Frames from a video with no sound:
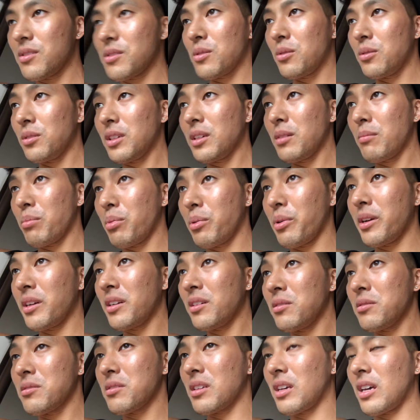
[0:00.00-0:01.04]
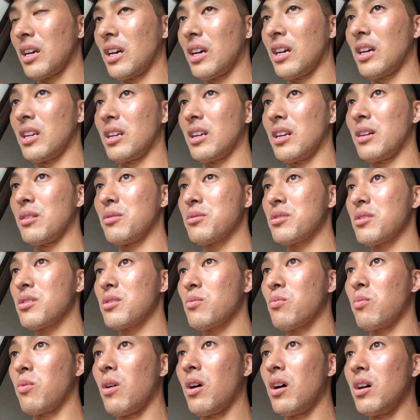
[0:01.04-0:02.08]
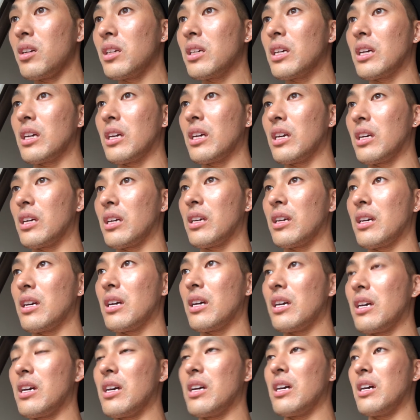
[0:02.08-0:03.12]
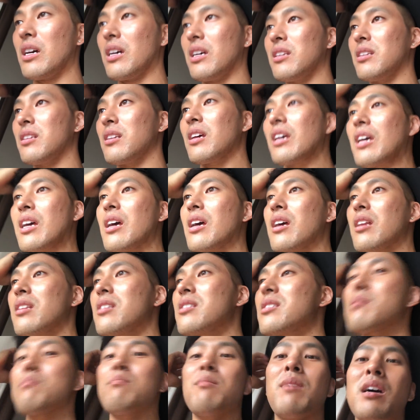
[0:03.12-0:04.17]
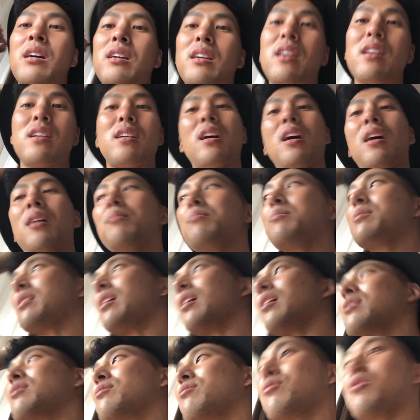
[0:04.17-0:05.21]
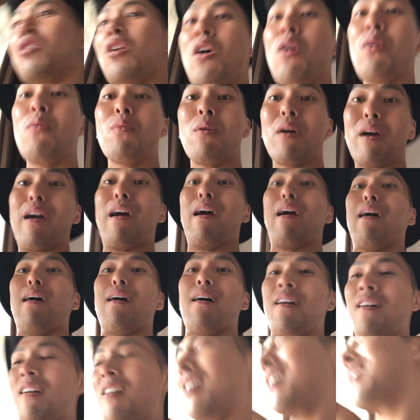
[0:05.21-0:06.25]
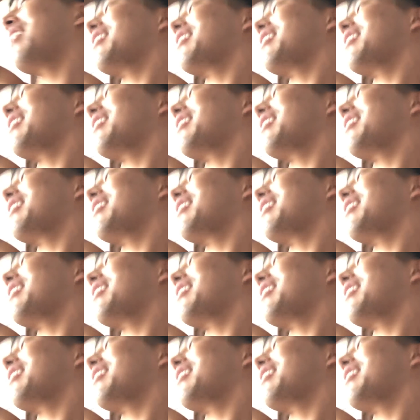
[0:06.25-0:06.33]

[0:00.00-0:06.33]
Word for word: was holding a Pringles can and I was just walking and this monkey comes out of nowhere